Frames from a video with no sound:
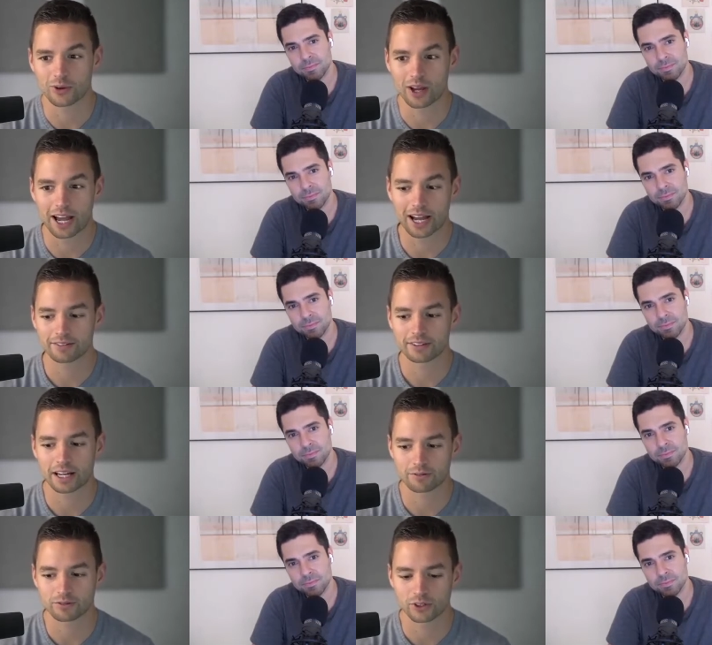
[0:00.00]
Speaker 1: have that
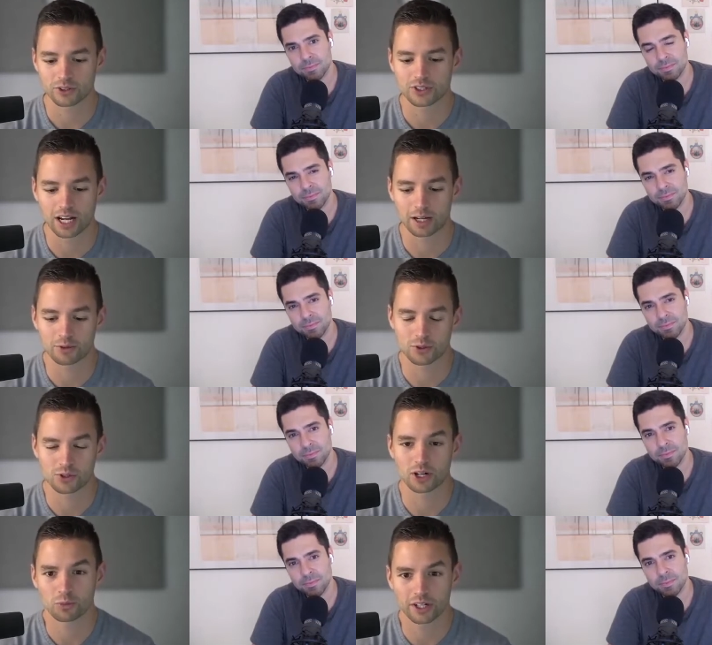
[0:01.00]
first time user
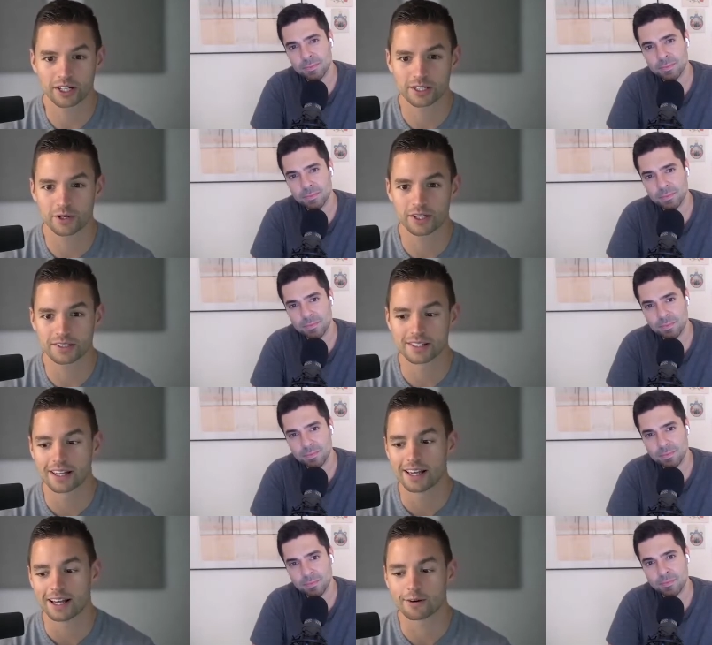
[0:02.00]
onboarding experience
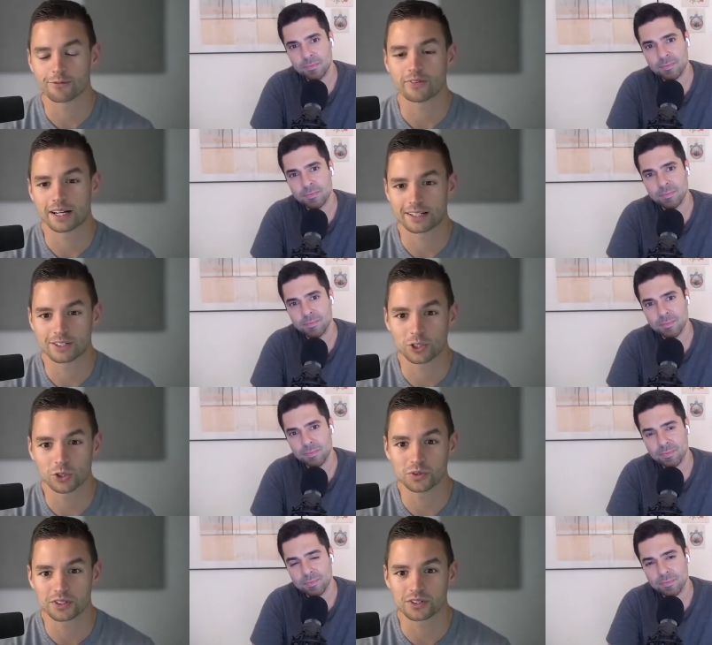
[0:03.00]
of fine
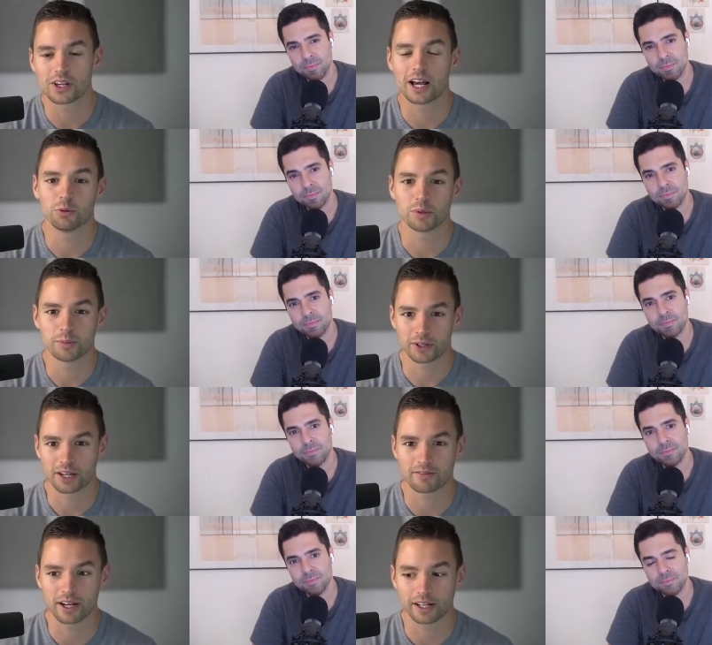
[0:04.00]
tunes to help people
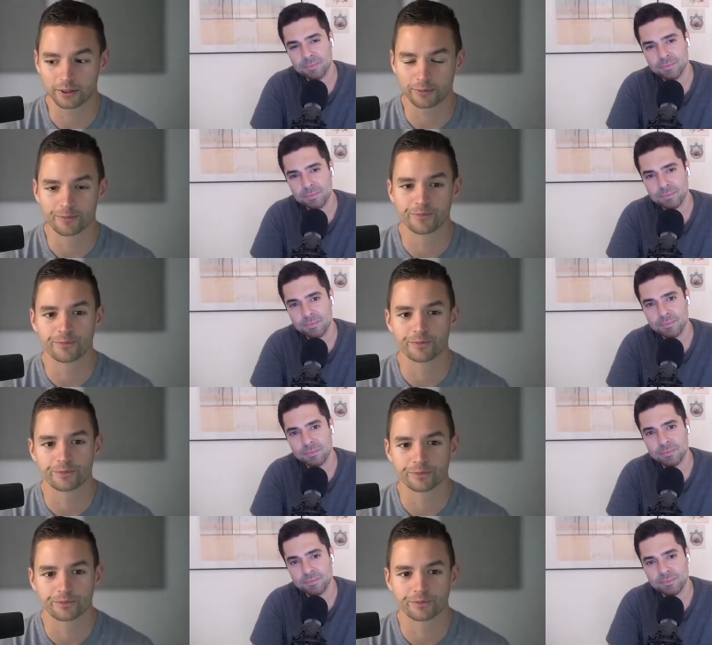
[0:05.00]
get value.
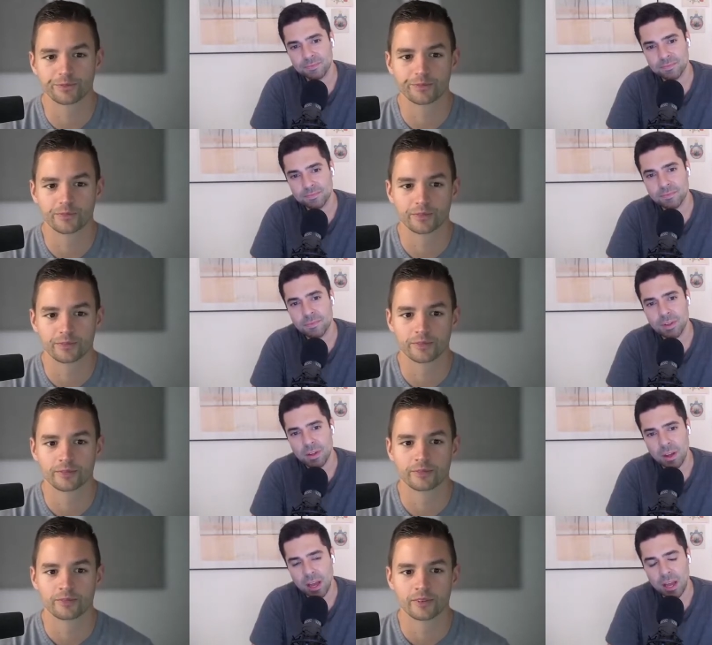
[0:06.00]
Speaker 2: Mm.
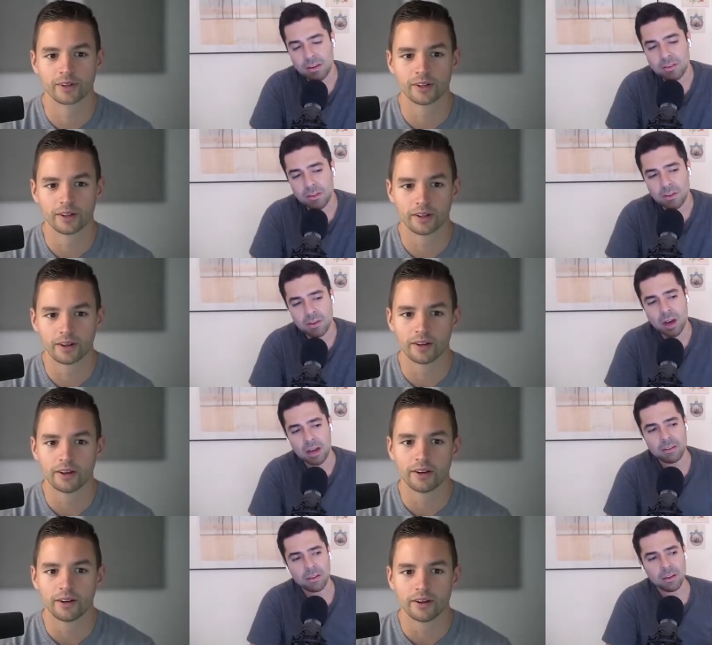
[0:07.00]
And I
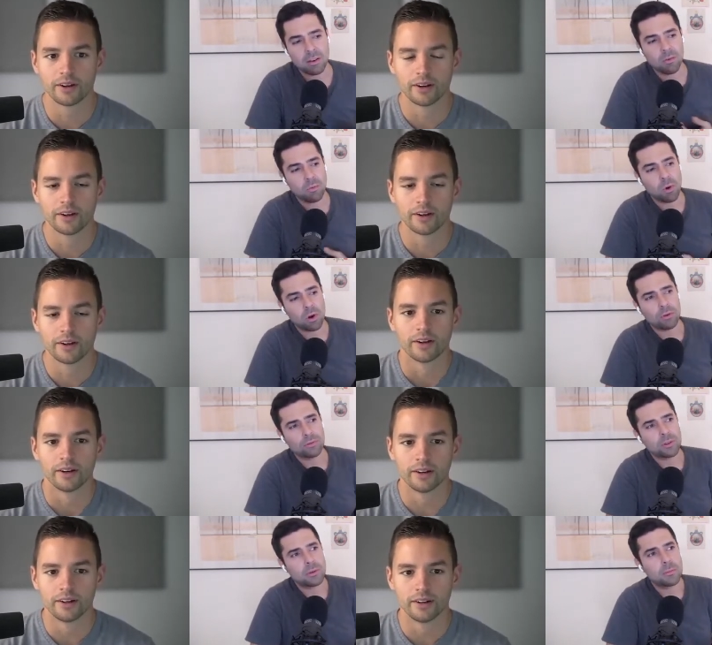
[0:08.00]
think one
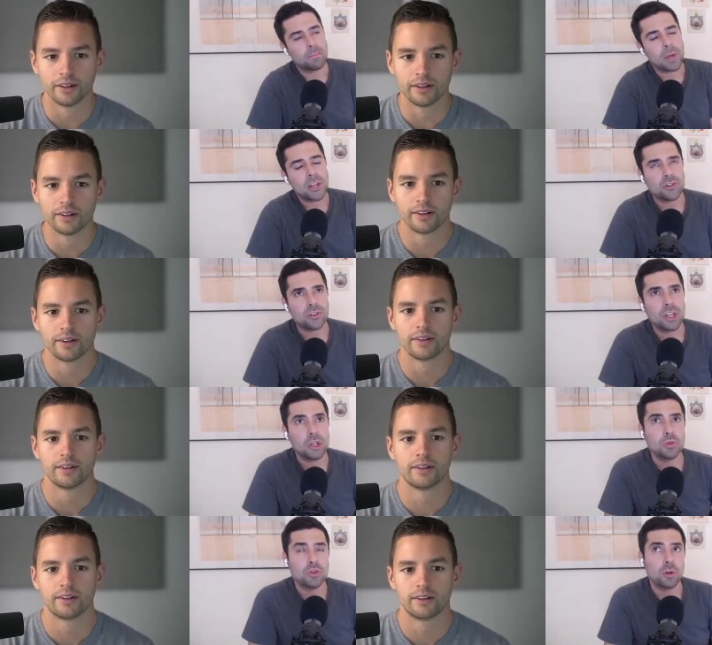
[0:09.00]
of the major
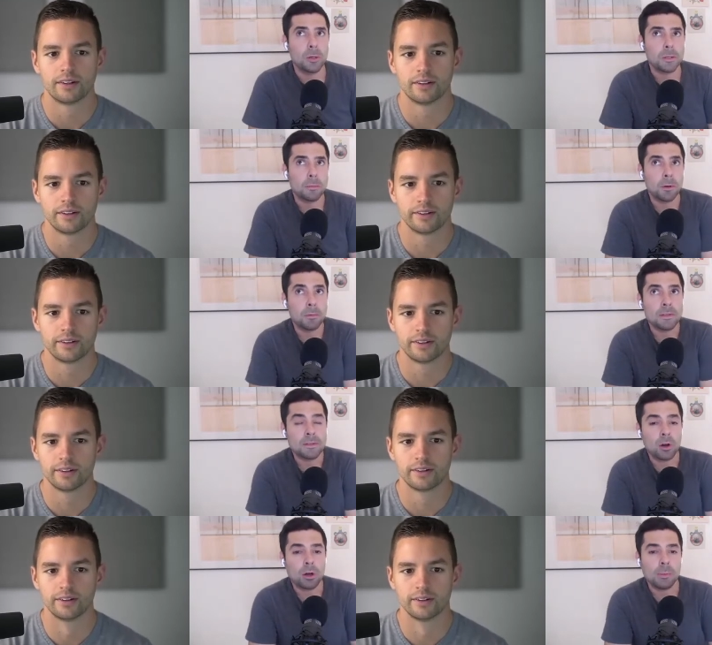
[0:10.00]
things we should also probably
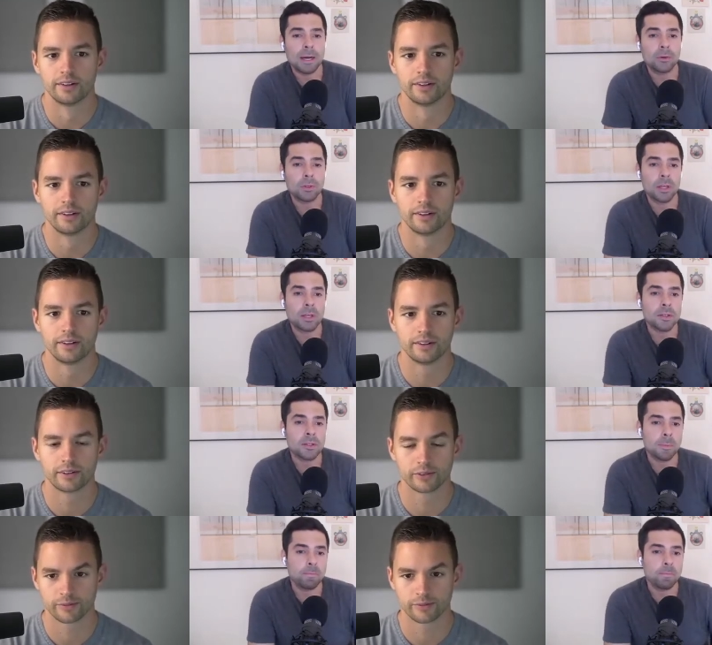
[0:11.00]
talk about is